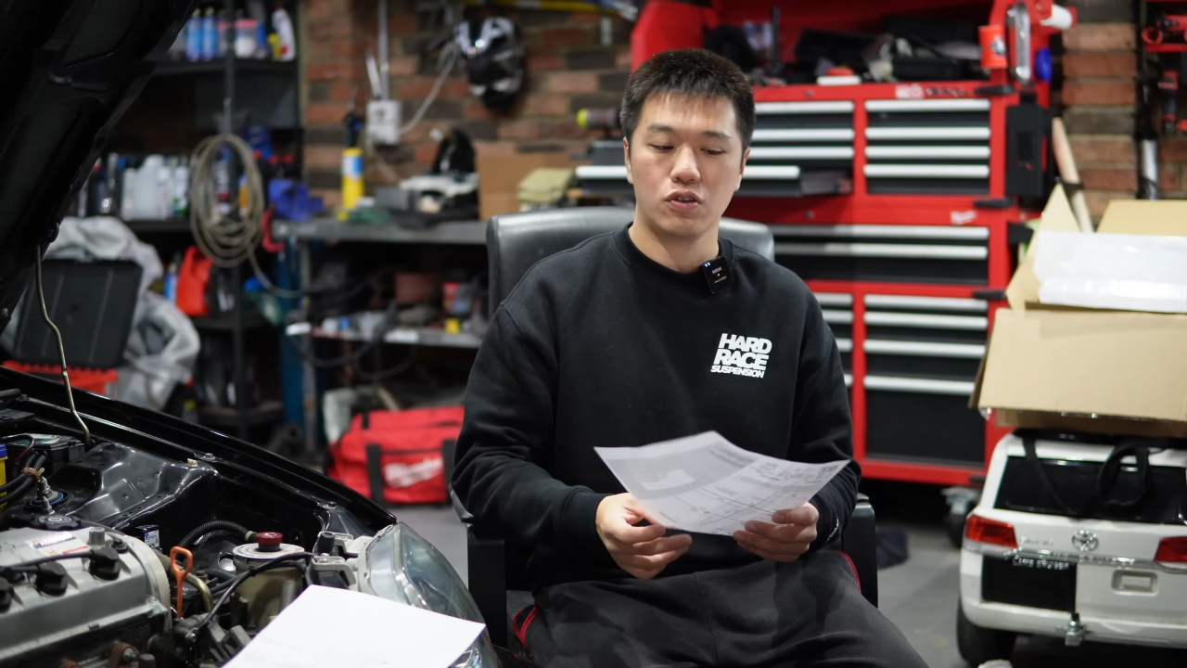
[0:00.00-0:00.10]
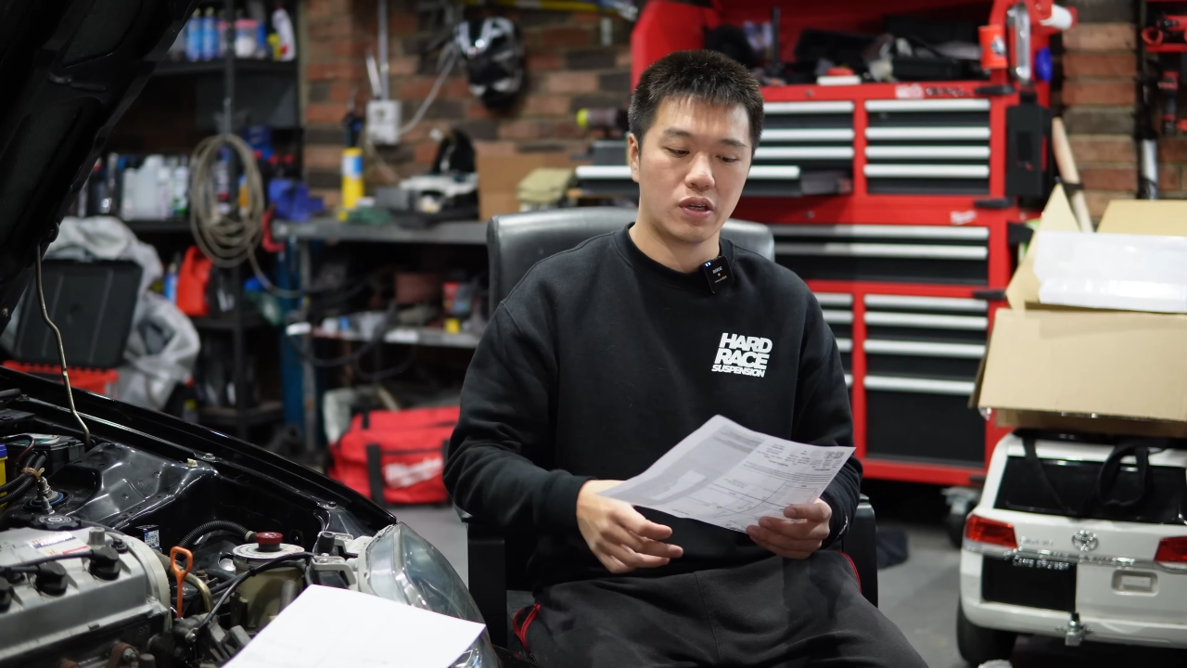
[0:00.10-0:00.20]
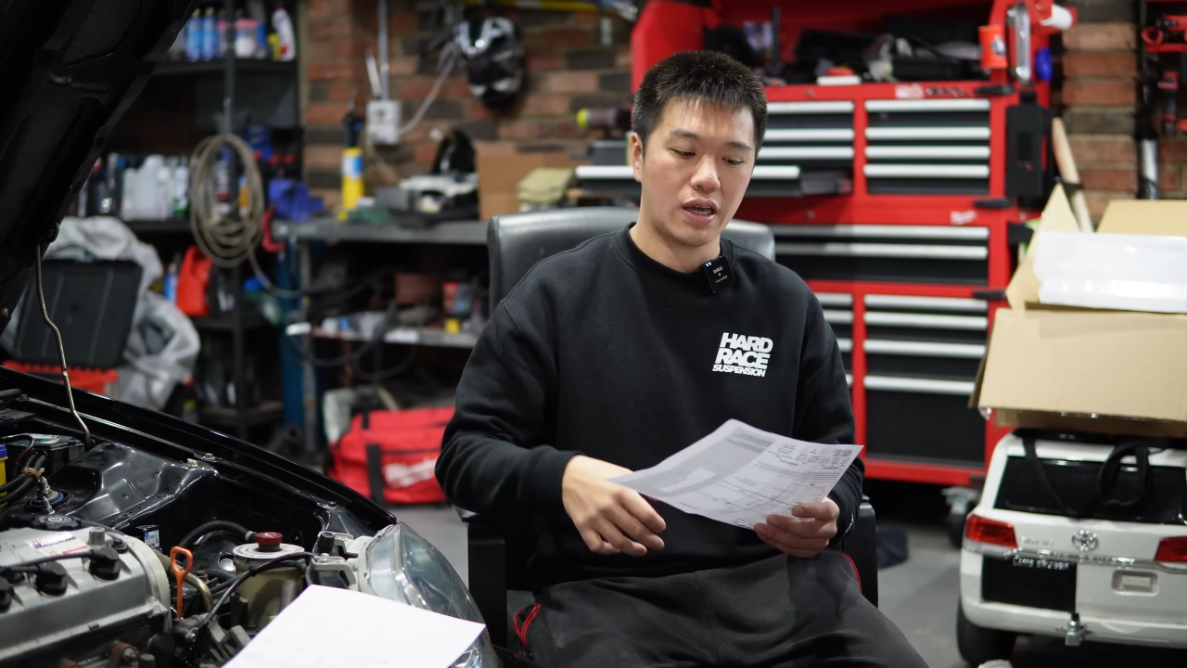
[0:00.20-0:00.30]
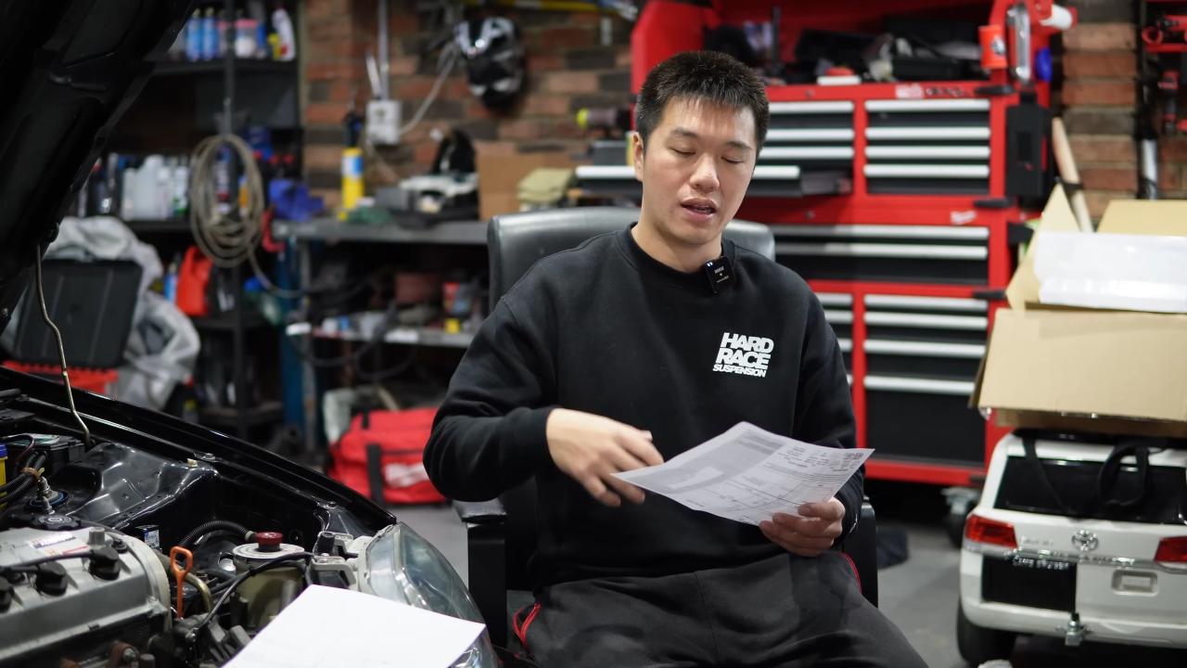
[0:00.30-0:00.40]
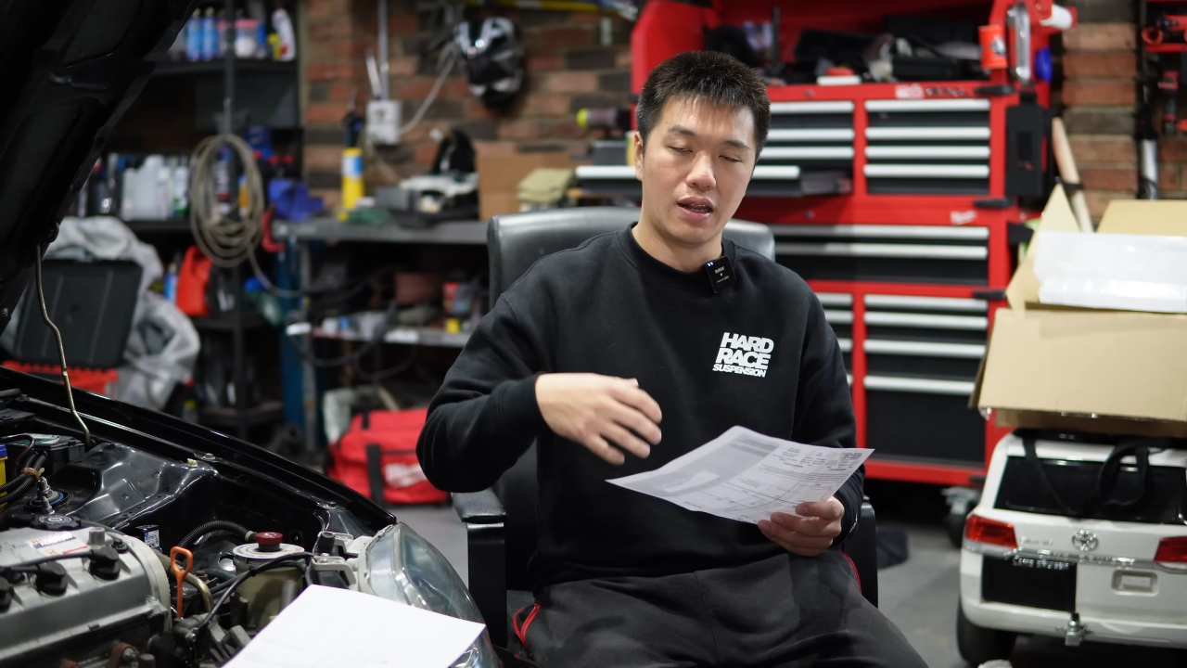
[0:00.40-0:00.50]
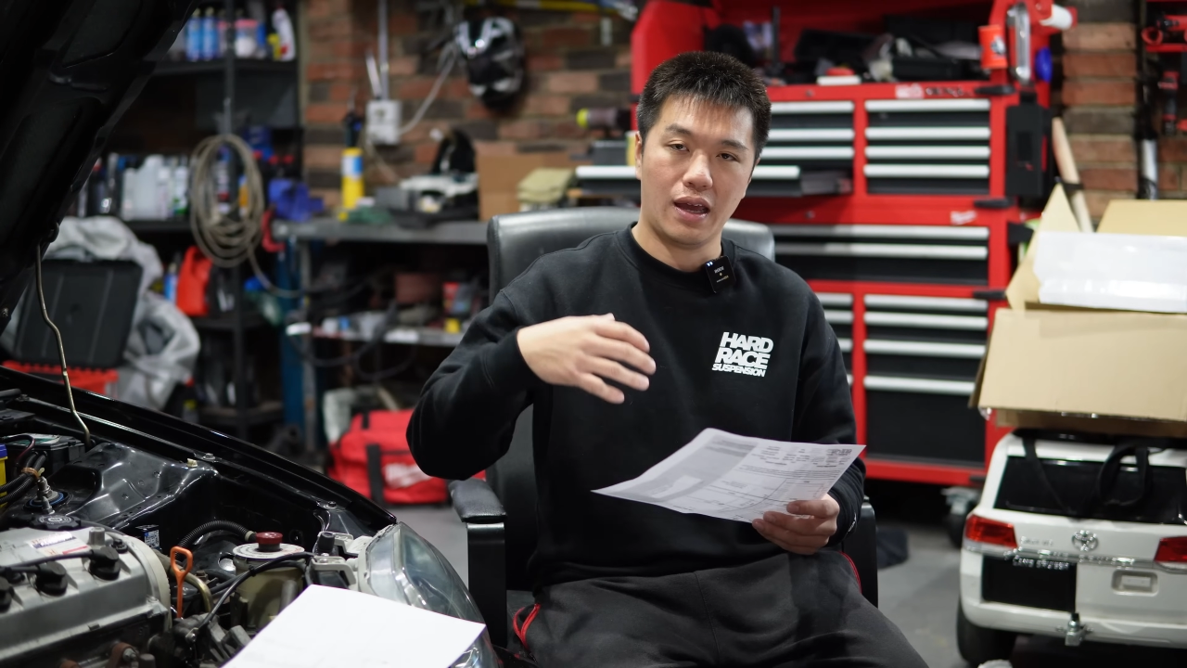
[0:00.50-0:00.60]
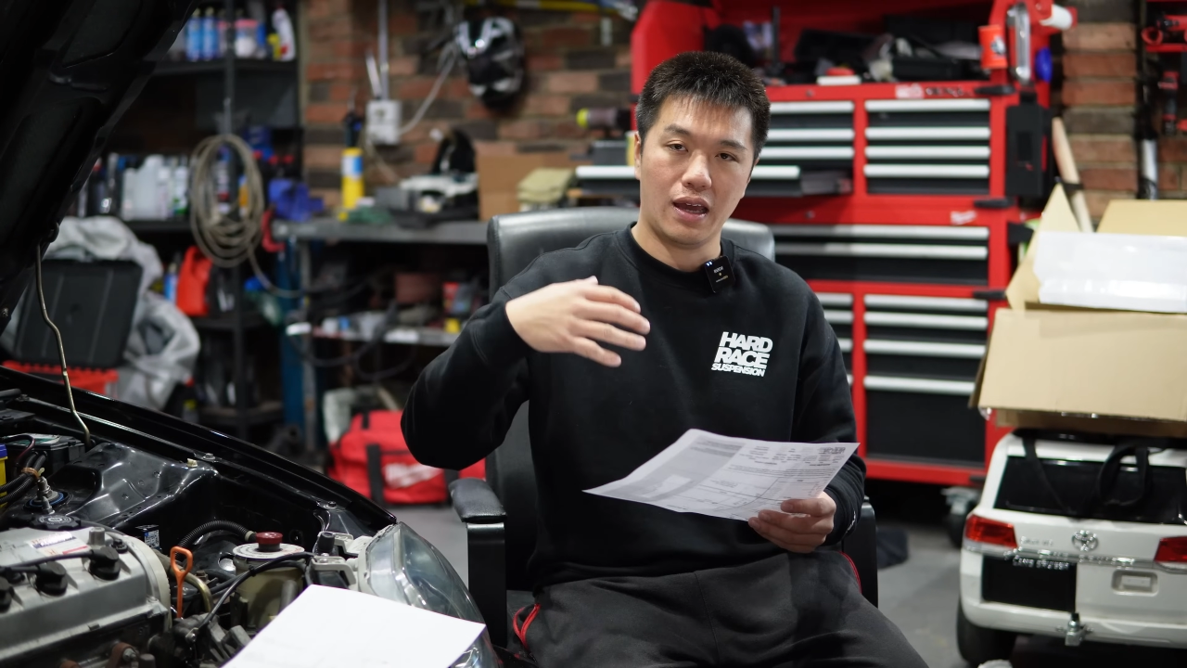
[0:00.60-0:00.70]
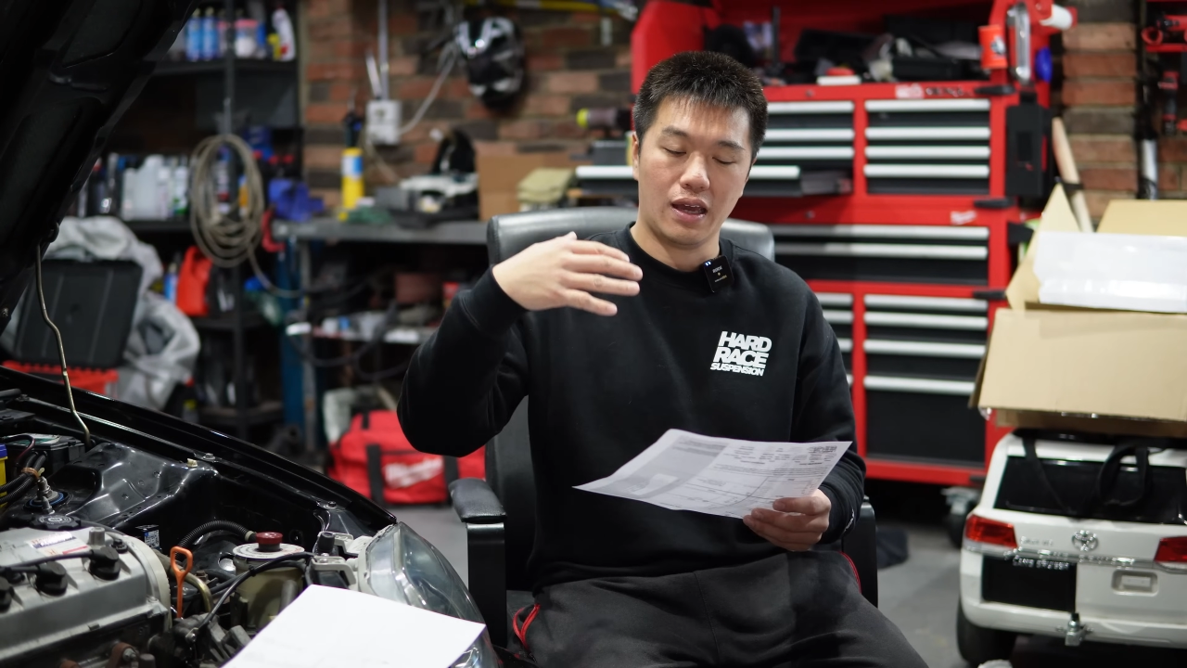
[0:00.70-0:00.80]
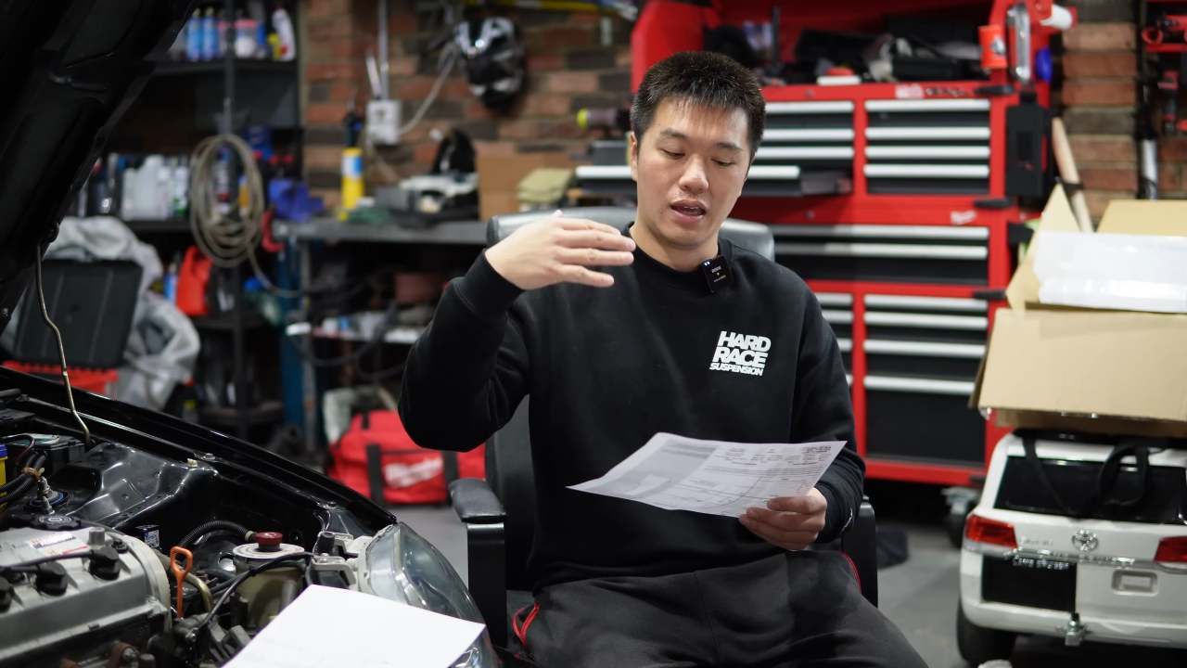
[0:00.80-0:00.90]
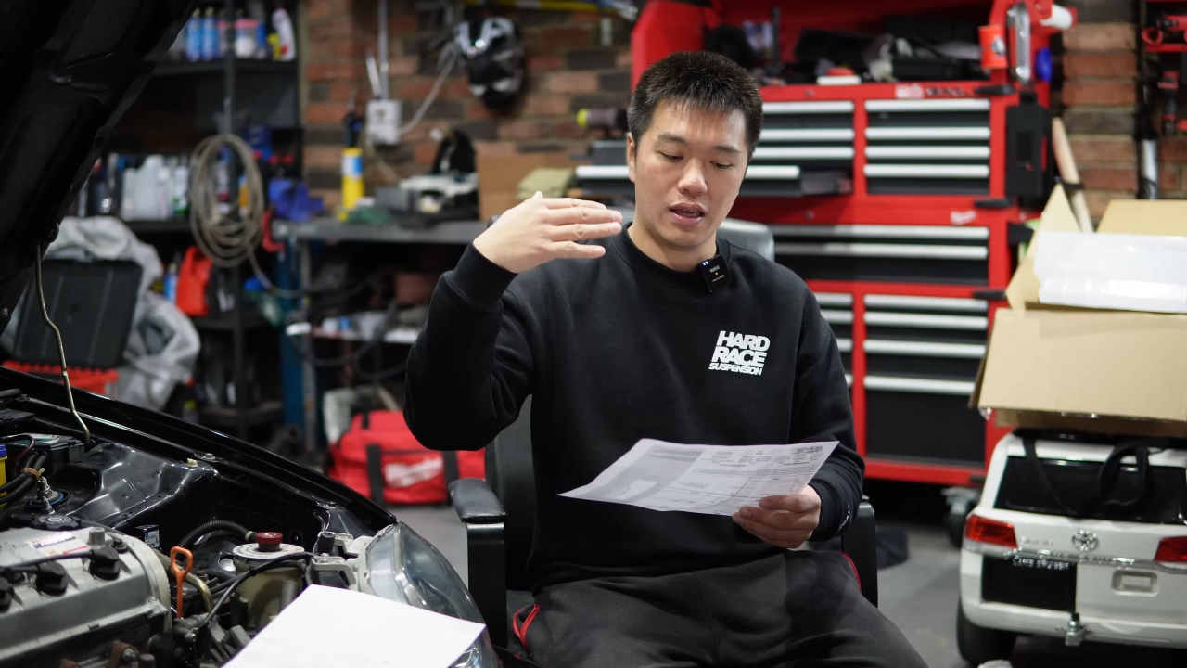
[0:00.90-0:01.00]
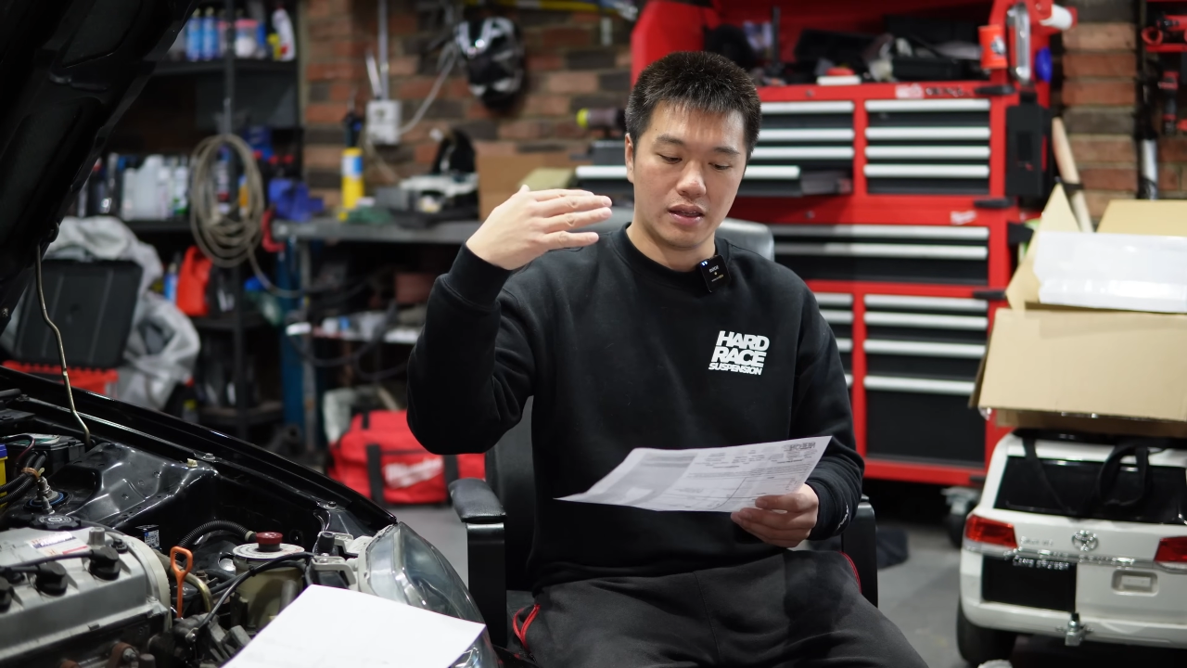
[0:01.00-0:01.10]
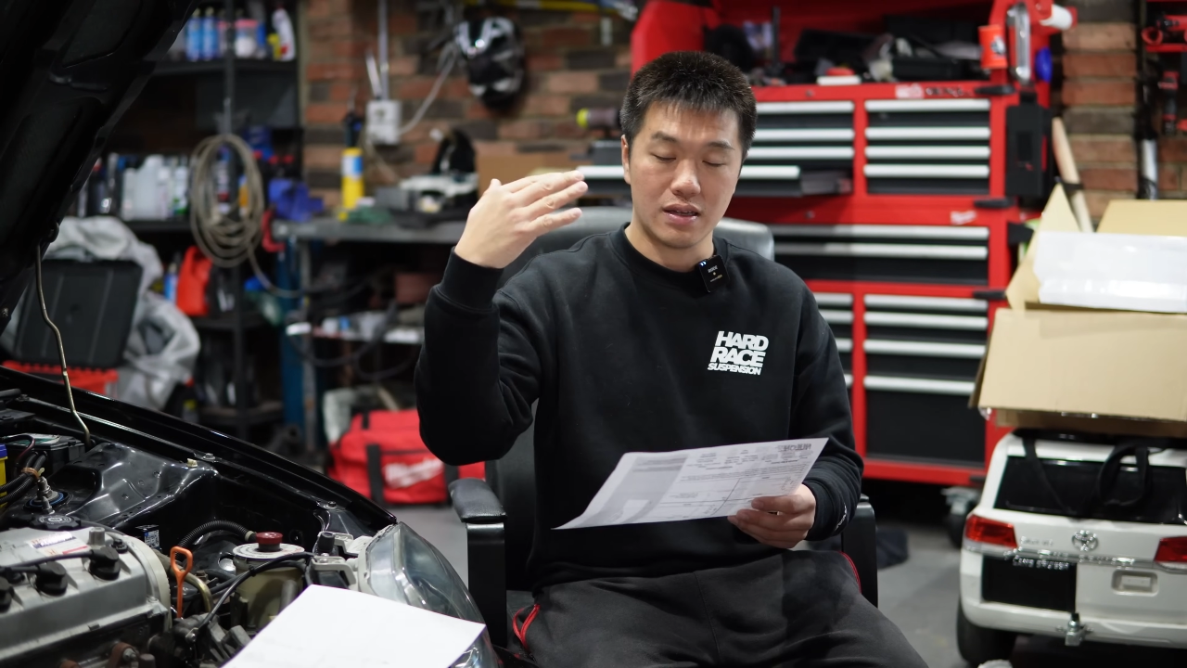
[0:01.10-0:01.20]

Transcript: you get a